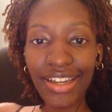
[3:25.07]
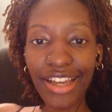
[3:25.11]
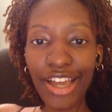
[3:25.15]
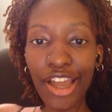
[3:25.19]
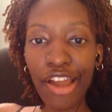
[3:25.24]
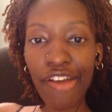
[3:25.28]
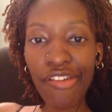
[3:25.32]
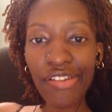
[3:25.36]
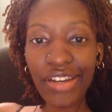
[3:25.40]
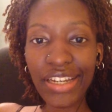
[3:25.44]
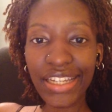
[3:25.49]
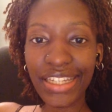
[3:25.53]

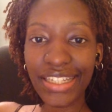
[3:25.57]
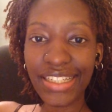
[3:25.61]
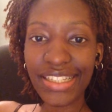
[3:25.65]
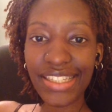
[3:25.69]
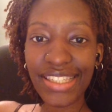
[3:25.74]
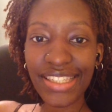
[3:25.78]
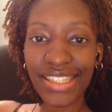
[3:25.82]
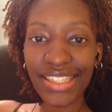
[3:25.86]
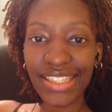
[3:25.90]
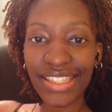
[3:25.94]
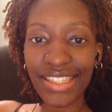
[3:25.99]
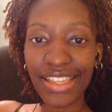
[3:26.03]
a
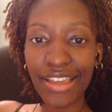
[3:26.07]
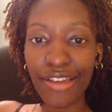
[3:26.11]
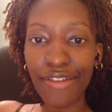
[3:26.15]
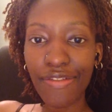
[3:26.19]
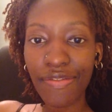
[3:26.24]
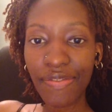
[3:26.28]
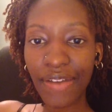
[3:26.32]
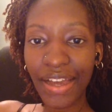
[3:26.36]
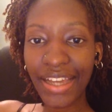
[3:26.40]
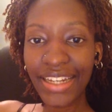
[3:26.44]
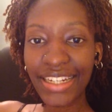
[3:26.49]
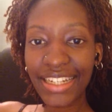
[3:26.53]
release,
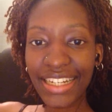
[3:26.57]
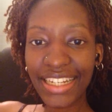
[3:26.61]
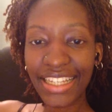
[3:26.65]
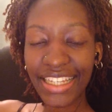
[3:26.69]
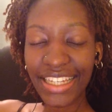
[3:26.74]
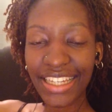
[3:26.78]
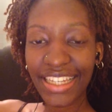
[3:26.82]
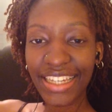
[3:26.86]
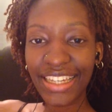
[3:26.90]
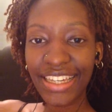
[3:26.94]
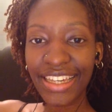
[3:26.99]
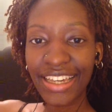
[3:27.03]

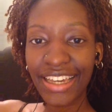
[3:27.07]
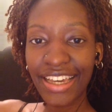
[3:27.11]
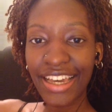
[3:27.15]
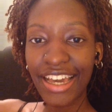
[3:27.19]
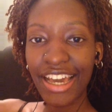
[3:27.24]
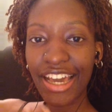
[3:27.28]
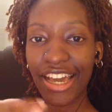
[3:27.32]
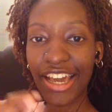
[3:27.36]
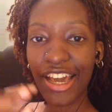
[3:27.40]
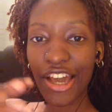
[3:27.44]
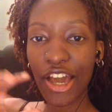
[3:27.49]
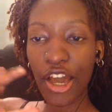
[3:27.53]
finally,
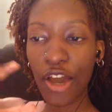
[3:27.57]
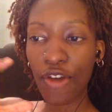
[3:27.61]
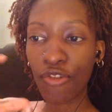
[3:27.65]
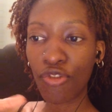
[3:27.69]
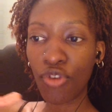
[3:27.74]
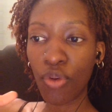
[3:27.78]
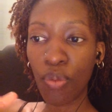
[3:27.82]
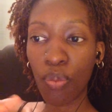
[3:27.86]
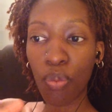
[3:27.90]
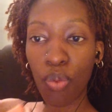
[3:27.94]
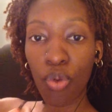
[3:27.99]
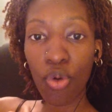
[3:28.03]
a
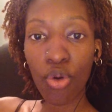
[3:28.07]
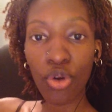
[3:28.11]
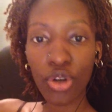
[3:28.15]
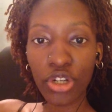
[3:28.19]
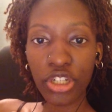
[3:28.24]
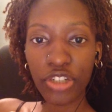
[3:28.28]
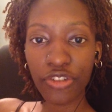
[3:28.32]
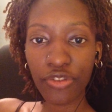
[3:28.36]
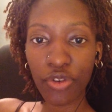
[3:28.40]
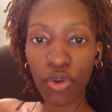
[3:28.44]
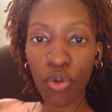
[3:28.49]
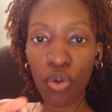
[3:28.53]

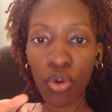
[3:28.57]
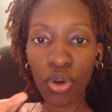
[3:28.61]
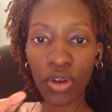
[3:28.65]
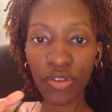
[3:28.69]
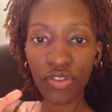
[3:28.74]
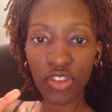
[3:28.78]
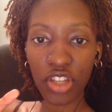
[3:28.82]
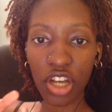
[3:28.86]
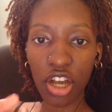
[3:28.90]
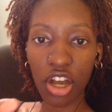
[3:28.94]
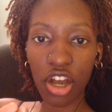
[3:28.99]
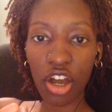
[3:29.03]
reward for all of
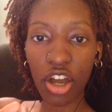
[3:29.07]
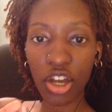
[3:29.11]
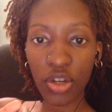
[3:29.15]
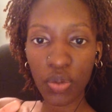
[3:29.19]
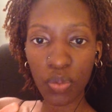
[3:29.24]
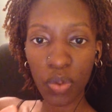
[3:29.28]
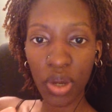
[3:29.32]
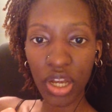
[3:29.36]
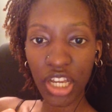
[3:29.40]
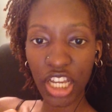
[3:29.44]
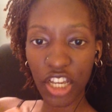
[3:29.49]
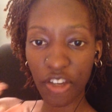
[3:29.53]
the hard
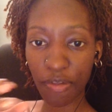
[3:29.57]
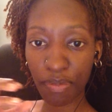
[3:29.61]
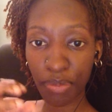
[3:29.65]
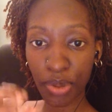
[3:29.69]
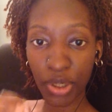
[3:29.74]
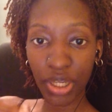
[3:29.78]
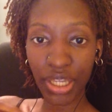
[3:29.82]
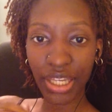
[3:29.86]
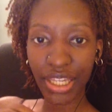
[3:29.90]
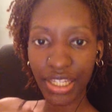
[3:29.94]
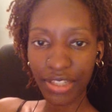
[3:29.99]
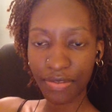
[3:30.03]
work I've
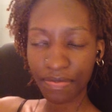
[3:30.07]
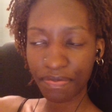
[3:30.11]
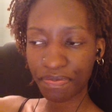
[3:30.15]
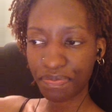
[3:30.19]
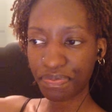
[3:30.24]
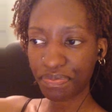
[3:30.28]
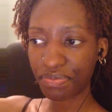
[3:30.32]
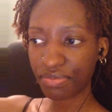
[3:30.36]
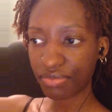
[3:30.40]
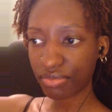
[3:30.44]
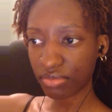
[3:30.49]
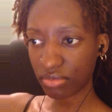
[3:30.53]
put in,
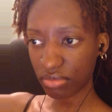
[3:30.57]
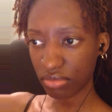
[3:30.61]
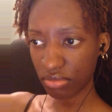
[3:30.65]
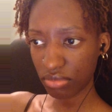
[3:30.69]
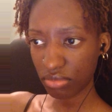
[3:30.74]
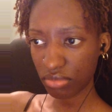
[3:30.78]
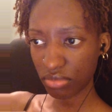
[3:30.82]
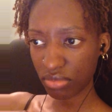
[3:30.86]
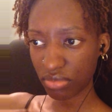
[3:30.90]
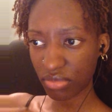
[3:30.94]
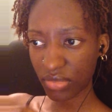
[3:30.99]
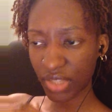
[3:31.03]

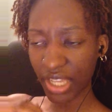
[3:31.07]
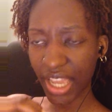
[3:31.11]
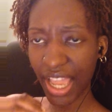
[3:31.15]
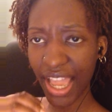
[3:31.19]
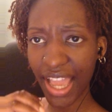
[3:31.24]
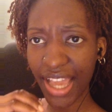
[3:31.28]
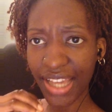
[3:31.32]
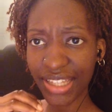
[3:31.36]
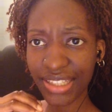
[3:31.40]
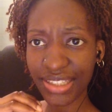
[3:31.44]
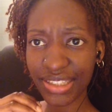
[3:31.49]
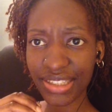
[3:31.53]

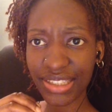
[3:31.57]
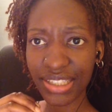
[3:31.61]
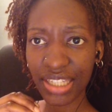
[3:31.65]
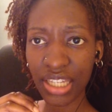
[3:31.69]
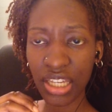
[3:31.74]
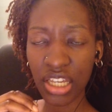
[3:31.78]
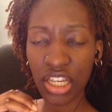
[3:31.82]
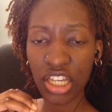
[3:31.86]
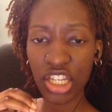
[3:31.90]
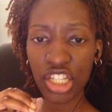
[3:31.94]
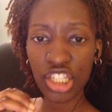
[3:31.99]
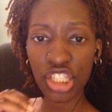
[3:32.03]
and
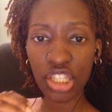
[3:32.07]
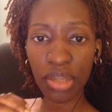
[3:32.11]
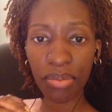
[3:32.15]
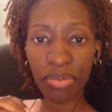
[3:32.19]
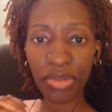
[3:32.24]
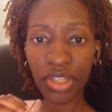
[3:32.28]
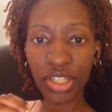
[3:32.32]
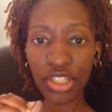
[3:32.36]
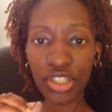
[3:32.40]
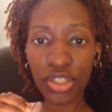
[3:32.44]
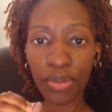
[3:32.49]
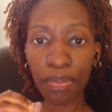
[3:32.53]

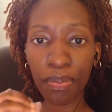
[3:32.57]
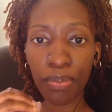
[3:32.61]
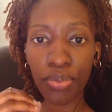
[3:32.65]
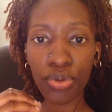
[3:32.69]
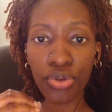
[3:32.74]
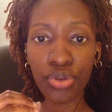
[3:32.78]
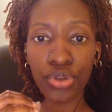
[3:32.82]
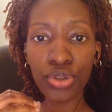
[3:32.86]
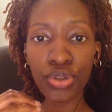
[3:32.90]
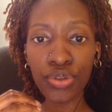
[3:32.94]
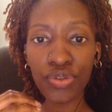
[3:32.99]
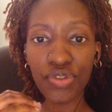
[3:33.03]
something to
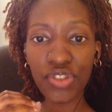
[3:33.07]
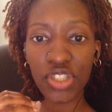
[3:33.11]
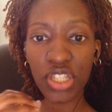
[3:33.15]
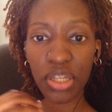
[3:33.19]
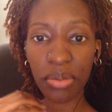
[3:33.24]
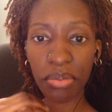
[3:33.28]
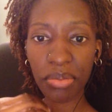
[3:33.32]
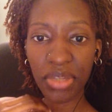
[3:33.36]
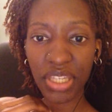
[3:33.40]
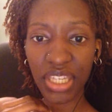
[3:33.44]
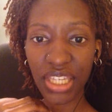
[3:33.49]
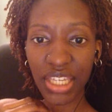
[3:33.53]
prove to
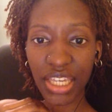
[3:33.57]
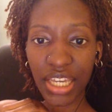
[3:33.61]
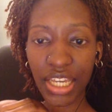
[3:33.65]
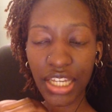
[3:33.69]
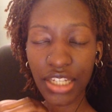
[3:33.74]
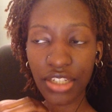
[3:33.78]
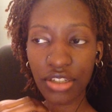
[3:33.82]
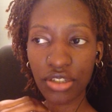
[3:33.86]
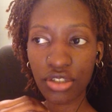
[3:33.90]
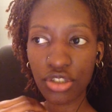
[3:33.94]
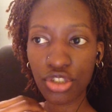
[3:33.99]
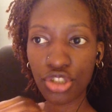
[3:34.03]
me
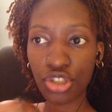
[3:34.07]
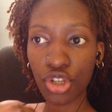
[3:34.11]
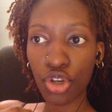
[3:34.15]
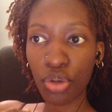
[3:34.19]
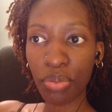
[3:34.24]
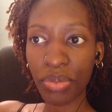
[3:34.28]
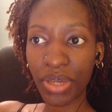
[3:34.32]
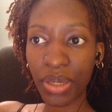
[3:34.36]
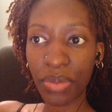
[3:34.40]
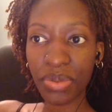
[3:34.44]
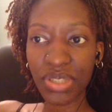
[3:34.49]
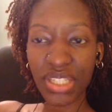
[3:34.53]
and show
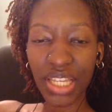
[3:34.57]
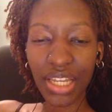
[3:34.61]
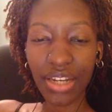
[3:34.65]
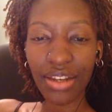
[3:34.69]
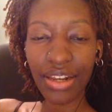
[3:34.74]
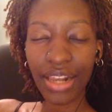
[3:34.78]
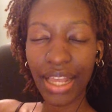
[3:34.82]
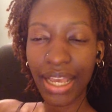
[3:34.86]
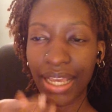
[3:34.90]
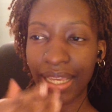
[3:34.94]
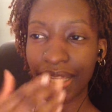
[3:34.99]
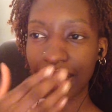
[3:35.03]
me. It was kind of
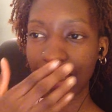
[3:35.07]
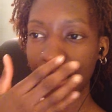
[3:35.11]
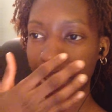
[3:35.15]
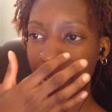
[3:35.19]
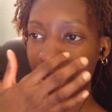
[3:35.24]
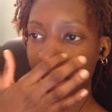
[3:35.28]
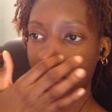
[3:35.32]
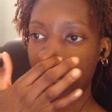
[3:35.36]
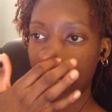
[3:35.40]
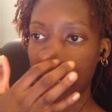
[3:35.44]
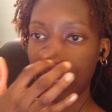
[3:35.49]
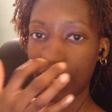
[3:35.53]
like
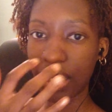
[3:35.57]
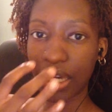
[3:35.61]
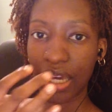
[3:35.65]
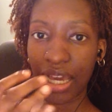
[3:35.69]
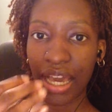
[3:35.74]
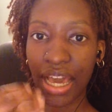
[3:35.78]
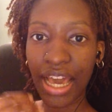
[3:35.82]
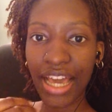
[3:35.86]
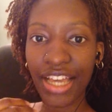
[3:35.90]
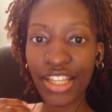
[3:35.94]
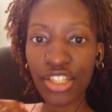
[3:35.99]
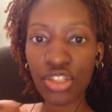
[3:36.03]

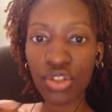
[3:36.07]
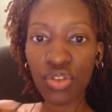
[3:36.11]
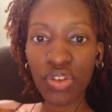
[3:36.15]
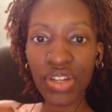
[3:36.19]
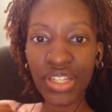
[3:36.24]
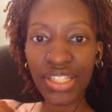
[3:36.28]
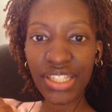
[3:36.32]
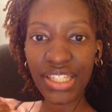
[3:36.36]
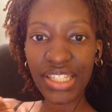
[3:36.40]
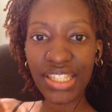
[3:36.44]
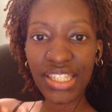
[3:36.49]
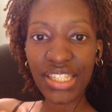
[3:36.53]
I saw it
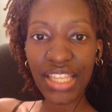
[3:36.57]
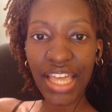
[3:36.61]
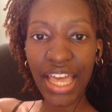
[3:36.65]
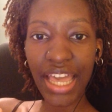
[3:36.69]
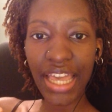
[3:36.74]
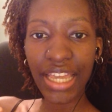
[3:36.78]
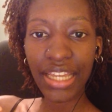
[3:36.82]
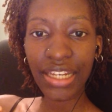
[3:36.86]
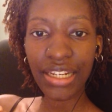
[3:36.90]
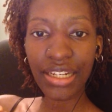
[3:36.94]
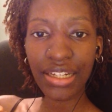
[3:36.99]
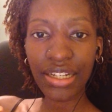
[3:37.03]
as a
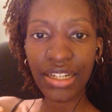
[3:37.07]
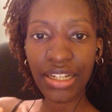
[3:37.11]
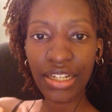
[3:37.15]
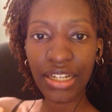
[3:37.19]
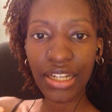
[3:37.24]
sign,